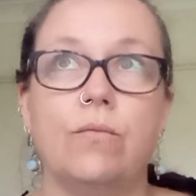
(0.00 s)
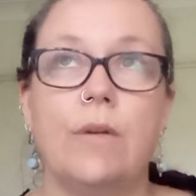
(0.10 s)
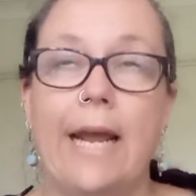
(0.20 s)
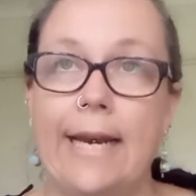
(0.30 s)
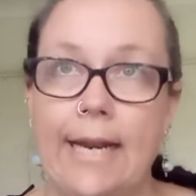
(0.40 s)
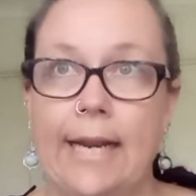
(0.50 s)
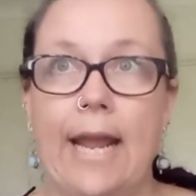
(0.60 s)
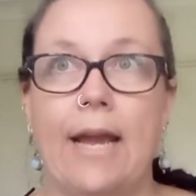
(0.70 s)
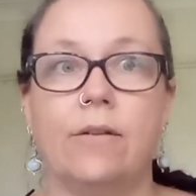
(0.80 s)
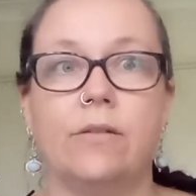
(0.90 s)
18
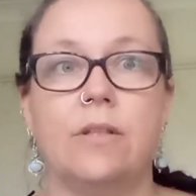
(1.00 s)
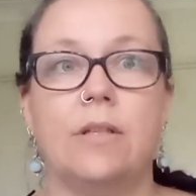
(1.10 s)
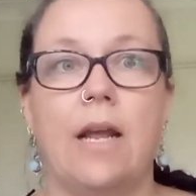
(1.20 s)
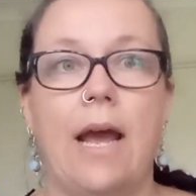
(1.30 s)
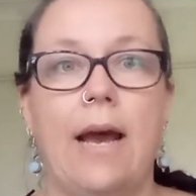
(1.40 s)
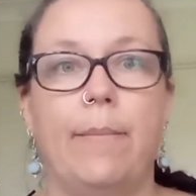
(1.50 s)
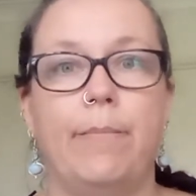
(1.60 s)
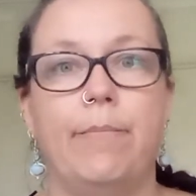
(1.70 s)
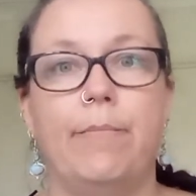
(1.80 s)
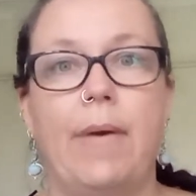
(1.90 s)
count
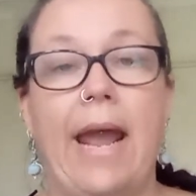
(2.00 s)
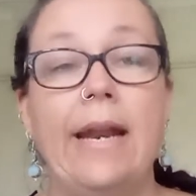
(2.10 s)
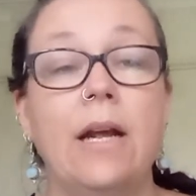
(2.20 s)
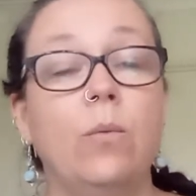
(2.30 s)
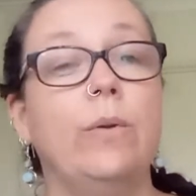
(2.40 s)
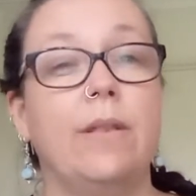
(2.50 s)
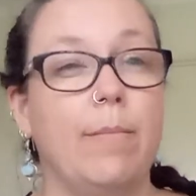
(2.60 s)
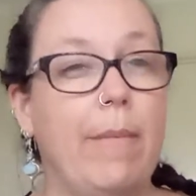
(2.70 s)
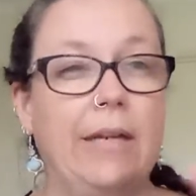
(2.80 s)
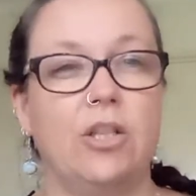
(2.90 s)
Ada with the
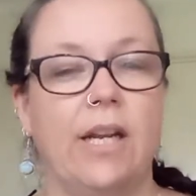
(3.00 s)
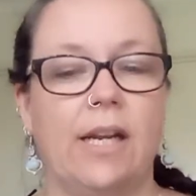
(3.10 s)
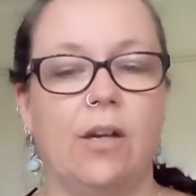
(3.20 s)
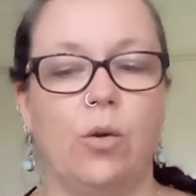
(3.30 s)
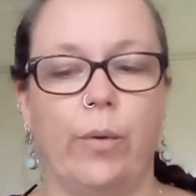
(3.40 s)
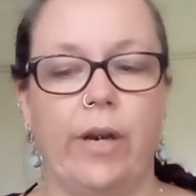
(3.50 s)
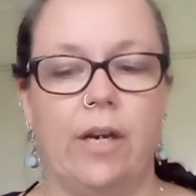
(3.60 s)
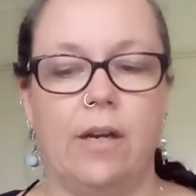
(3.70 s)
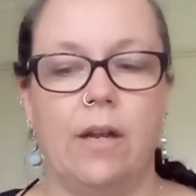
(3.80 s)
magic grid.